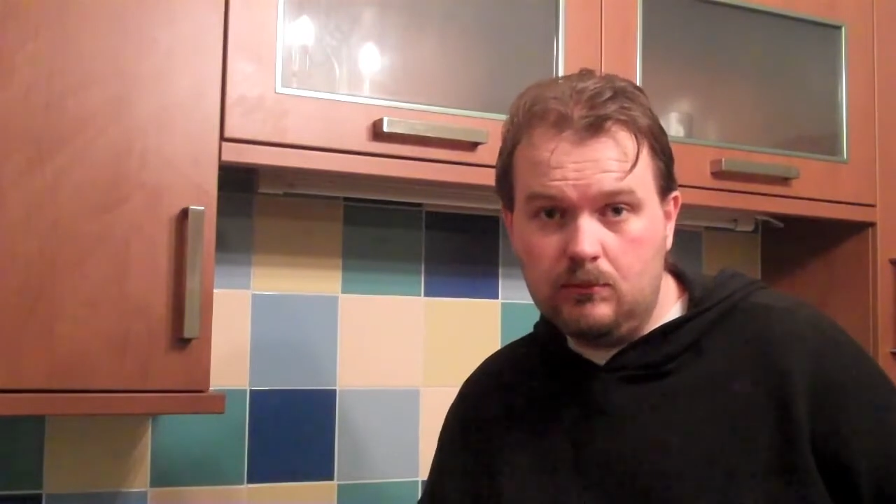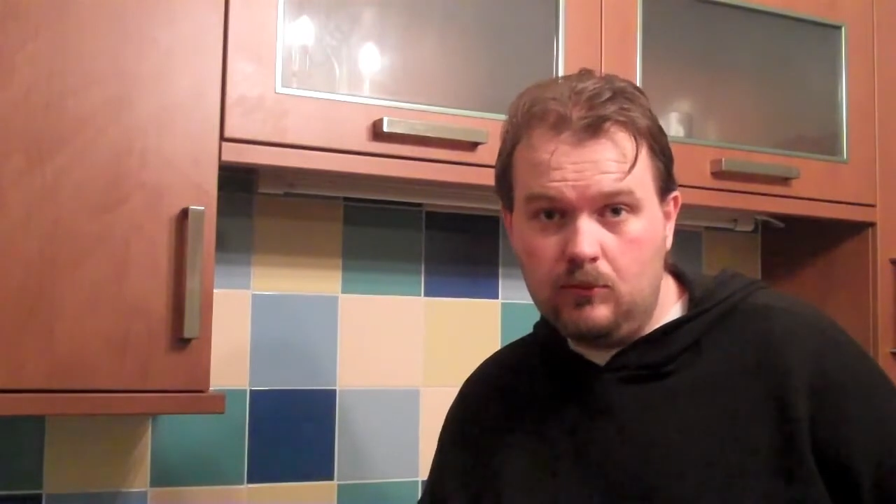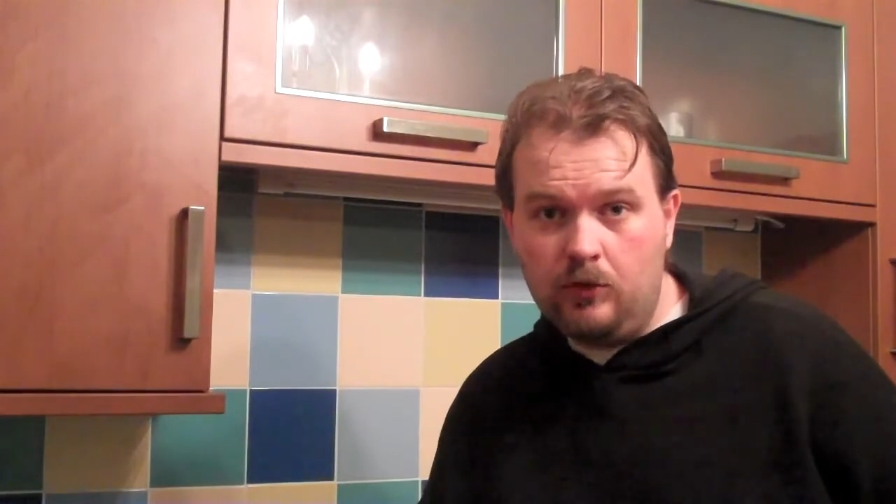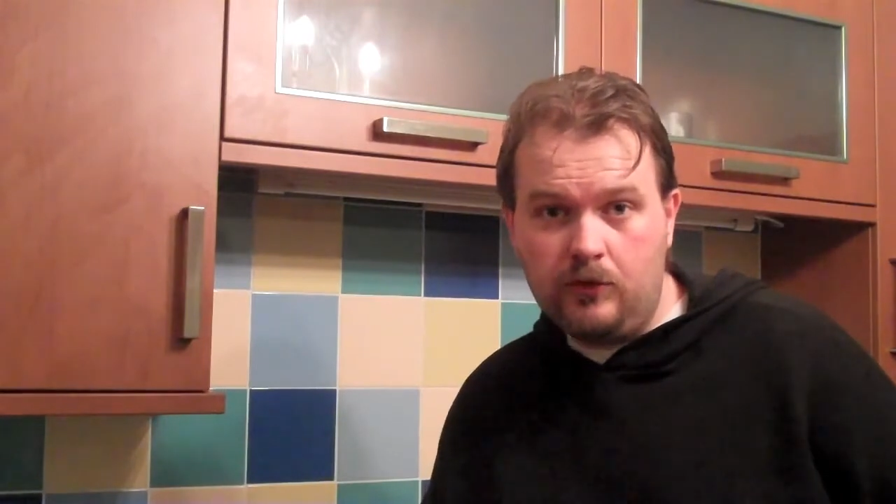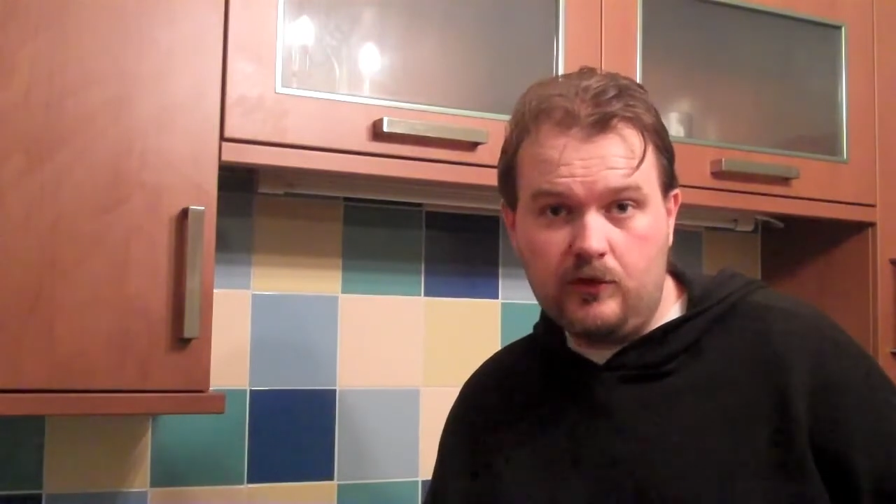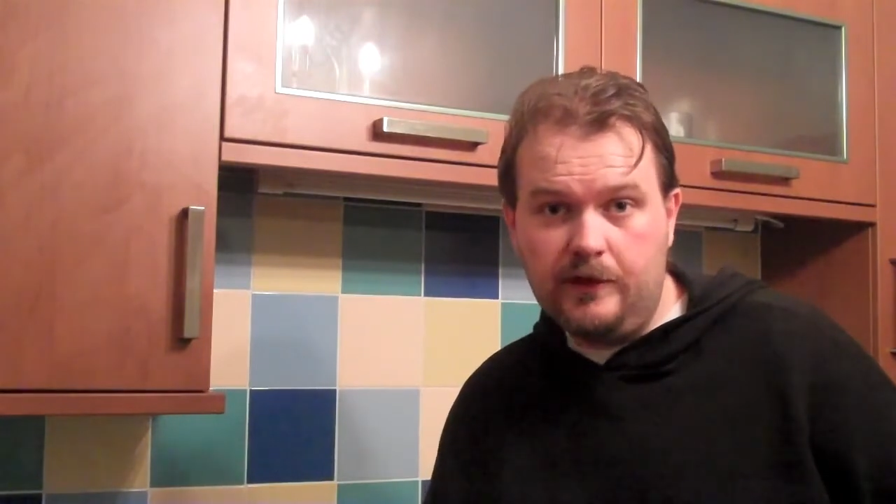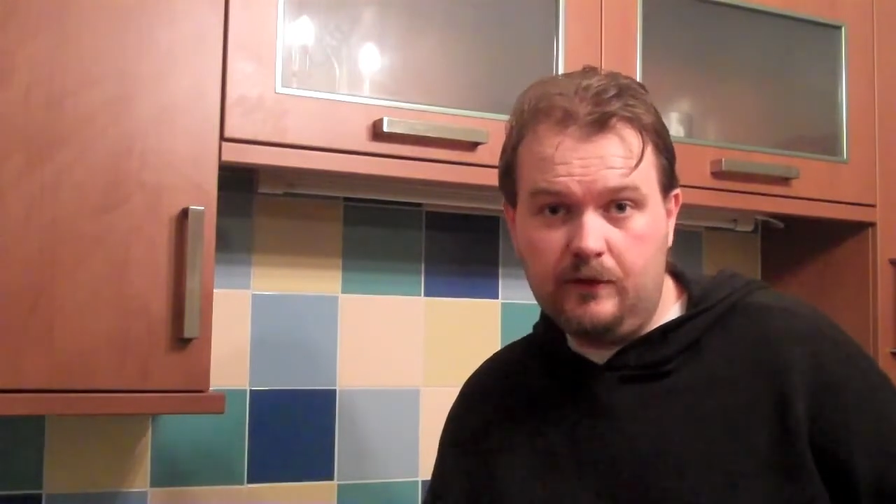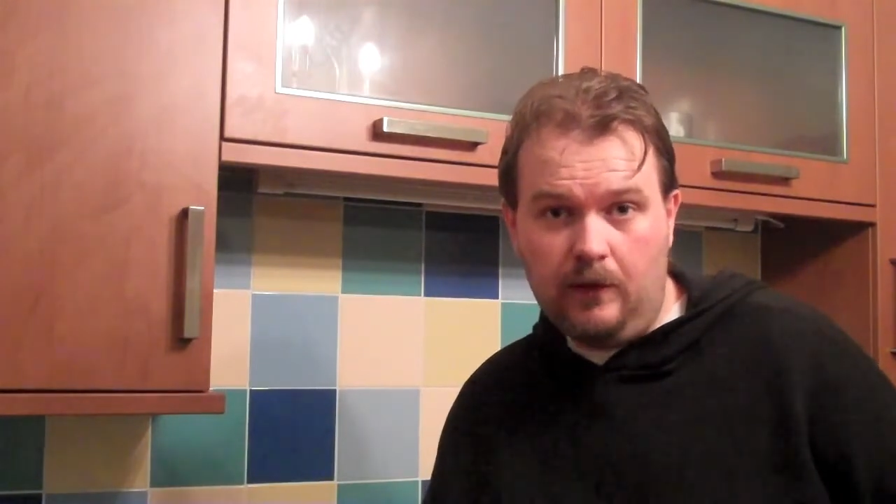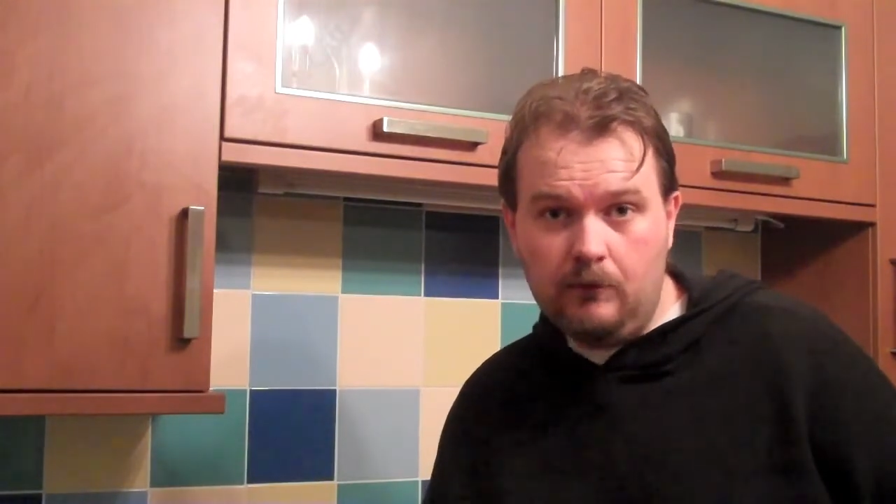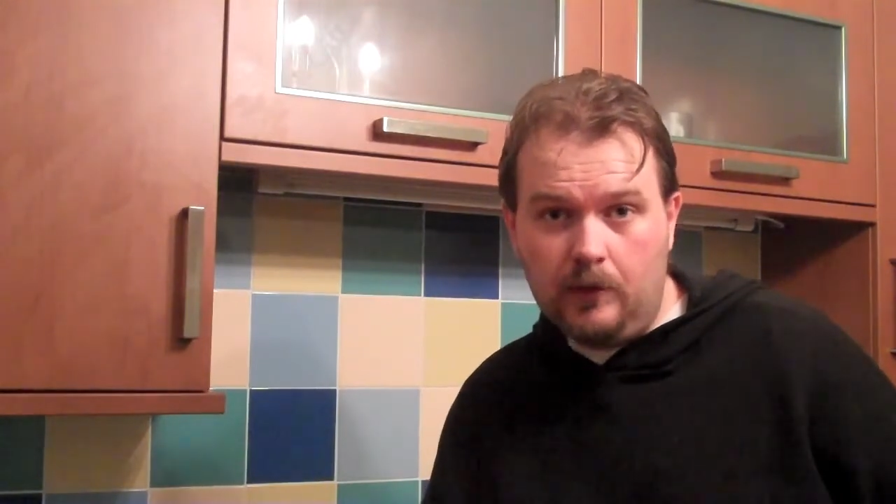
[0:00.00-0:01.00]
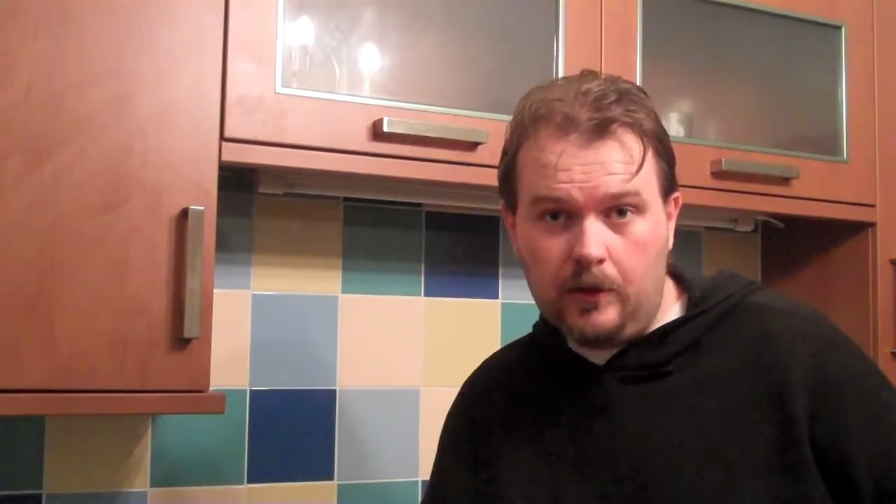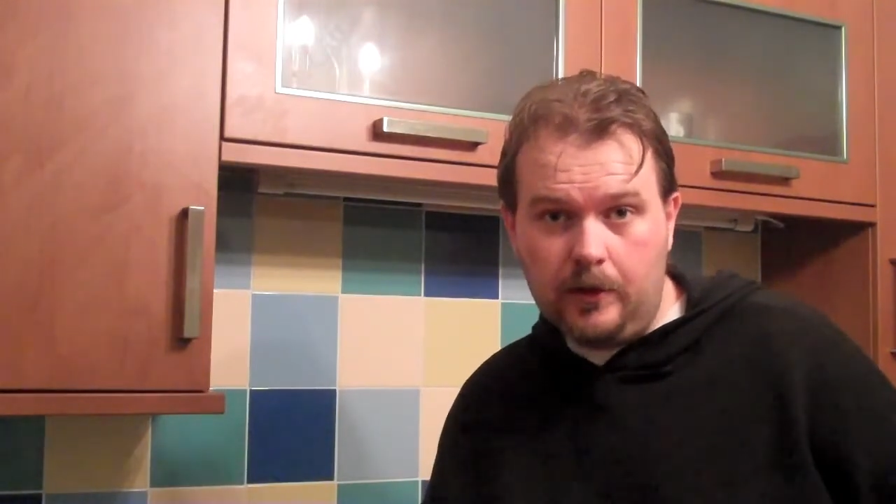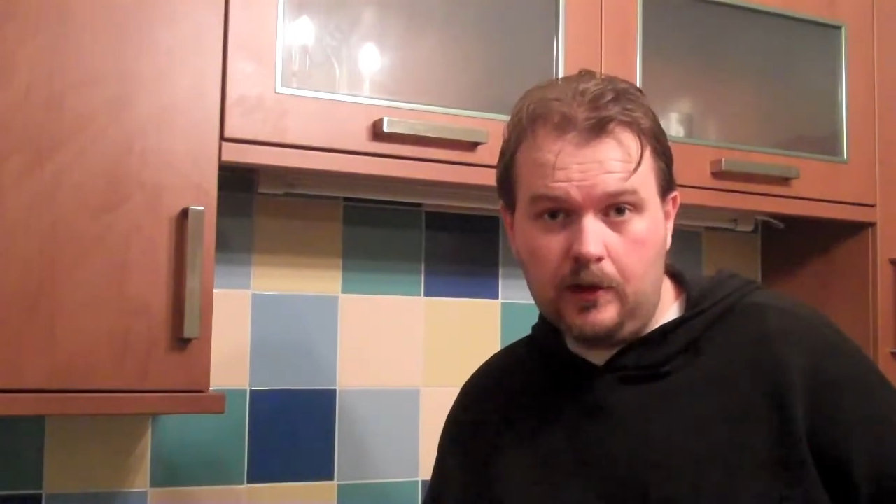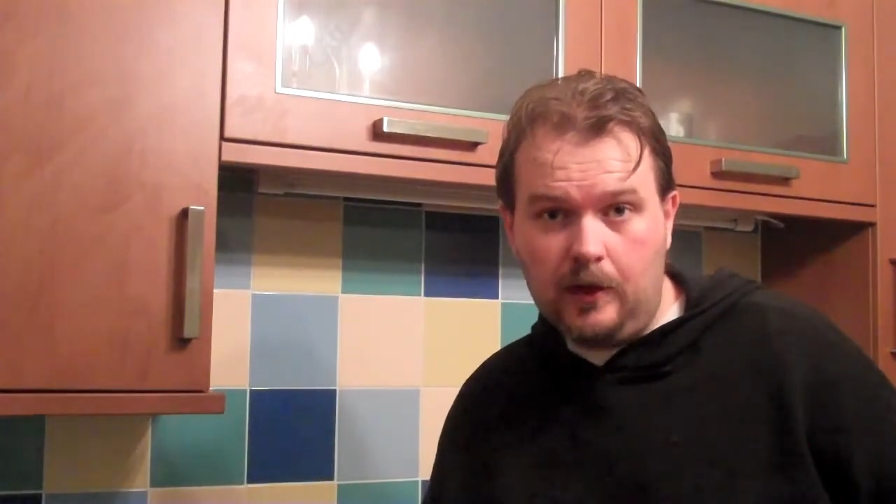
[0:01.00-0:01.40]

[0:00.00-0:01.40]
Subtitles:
honestly don't like